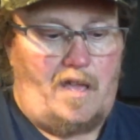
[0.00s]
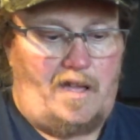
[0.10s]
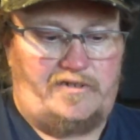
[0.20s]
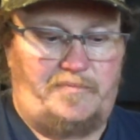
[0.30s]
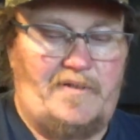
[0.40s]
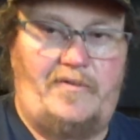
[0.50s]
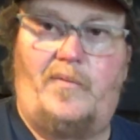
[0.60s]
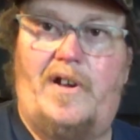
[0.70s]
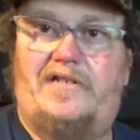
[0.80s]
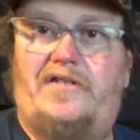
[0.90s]
Smith &
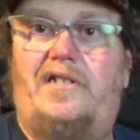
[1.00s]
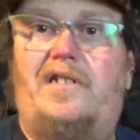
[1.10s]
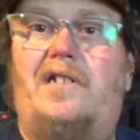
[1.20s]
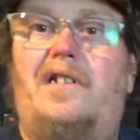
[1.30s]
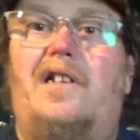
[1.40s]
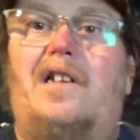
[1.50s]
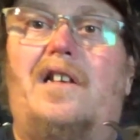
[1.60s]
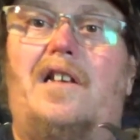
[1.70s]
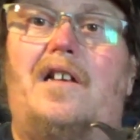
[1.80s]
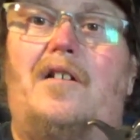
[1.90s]
Wesson
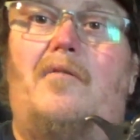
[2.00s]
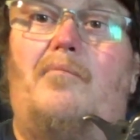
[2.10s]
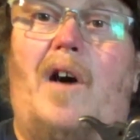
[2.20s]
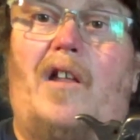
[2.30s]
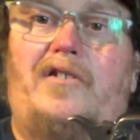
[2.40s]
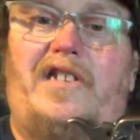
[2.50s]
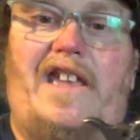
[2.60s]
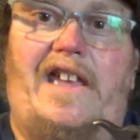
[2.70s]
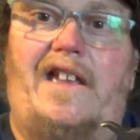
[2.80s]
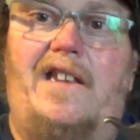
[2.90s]
Model
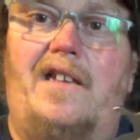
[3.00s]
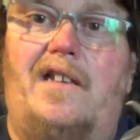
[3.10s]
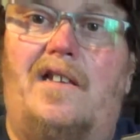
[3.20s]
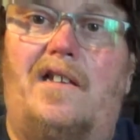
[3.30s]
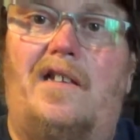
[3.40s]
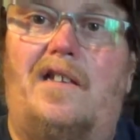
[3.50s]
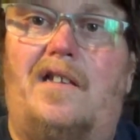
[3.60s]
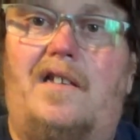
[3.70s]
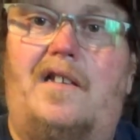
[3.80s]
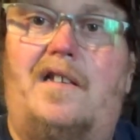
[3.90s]
10
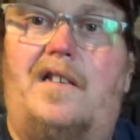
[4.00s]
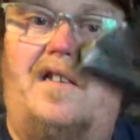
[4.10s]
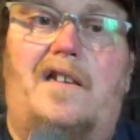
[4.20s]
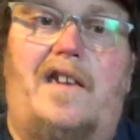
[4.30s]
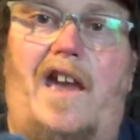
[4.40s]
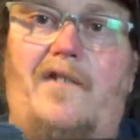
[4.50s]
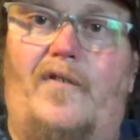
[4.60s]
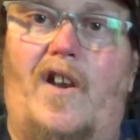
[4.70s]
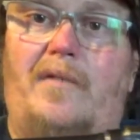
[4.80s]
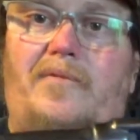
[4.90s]

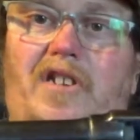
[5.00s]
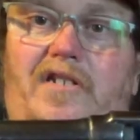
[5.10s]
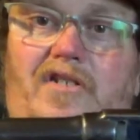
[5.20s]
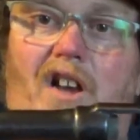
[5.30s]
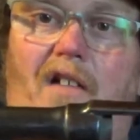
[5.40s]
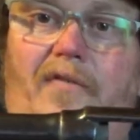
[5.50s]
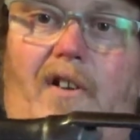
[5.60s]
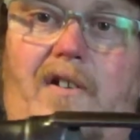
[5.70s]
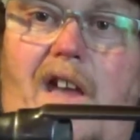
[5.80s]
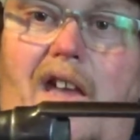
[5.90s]
K-Frame 6-shot
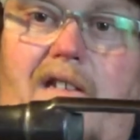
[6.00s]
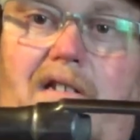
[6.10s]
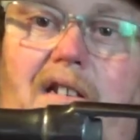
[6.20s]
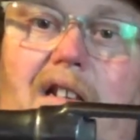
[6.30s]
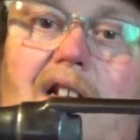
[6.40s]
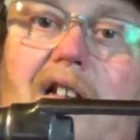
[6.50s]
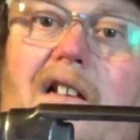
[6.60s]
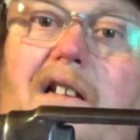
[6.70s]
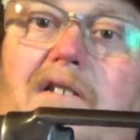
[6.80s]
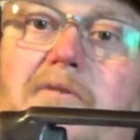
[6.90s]
38
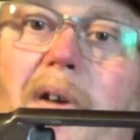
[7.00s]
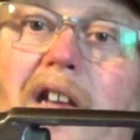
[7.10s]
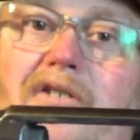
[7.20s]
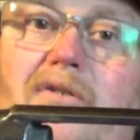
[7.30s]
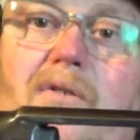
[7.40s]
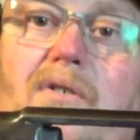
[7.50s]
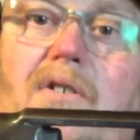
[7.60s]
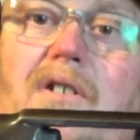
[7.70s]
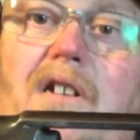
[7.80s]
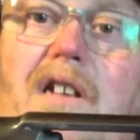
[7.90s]
special.
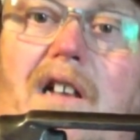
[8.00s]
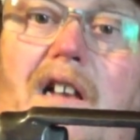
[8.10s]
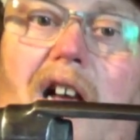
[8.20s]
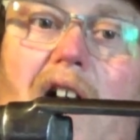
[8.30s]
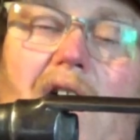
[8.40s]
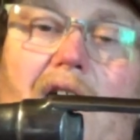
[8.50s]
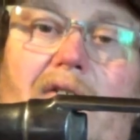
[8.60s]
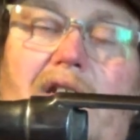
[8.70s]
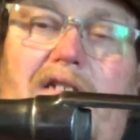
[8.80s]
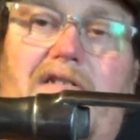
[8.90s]

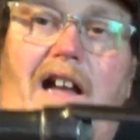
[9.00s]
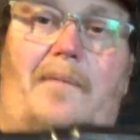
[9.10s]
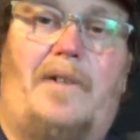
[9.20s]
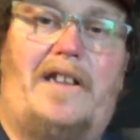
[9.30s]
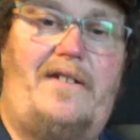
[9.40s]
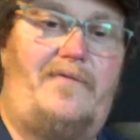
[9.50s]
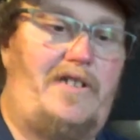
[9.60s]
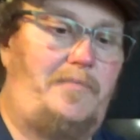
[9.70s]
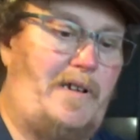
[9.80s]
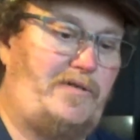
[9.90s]
I believe
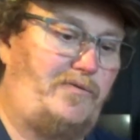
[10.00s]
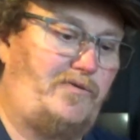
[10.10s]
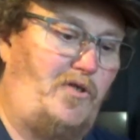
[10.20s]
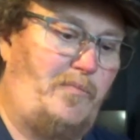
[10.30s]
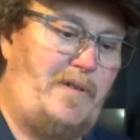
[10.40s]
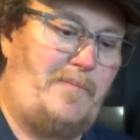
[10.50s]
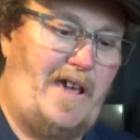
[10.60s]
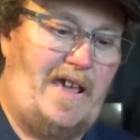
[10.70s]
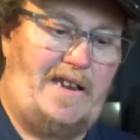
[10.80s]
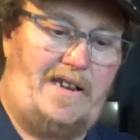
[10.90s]
this pistol is going to be
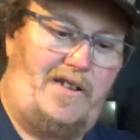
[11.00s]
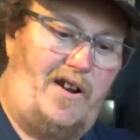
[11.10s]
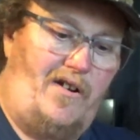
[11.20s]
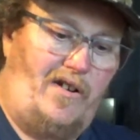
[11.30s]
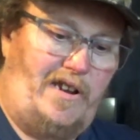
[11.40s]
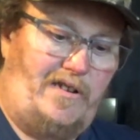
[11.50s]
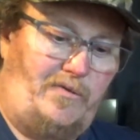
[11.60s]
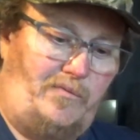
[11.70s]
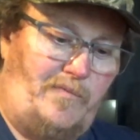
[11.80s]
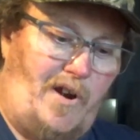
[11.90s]
made in the early
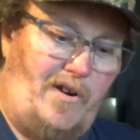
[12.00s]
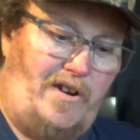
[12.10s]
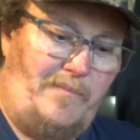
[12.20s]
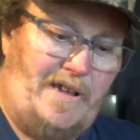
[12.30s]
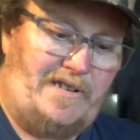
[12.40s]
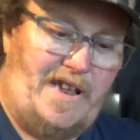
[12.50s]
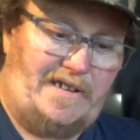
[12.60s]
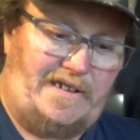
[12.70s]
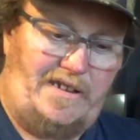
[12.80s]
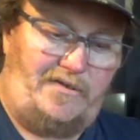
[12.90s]
to mid
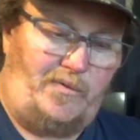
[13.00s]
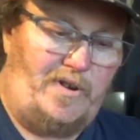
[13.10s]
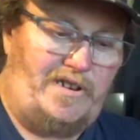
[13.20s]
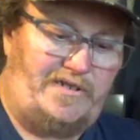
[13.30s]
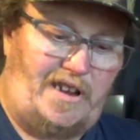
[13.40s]
1920s.